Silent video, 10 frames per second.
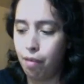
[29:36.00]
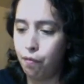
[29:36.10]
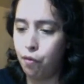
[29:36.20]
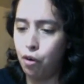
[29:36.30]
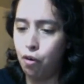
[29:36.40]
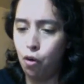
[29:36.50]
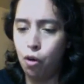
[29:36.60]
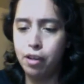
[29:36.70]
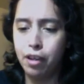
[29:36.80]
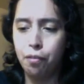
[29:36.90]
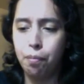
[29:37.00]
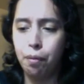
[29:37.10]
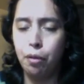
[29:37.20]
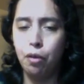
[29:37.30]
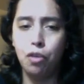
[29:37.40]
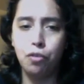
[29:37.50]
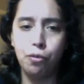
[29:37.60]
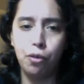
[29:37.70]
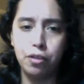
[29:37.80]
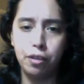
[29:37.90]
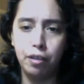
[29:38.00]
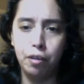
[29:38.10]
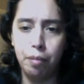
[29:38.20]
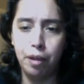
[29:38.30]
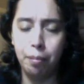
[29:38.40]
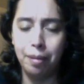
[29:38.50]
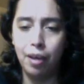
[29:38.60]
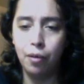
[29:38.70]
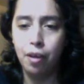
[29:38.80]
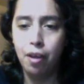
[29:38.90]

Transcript: for August, but we also talked a little bit about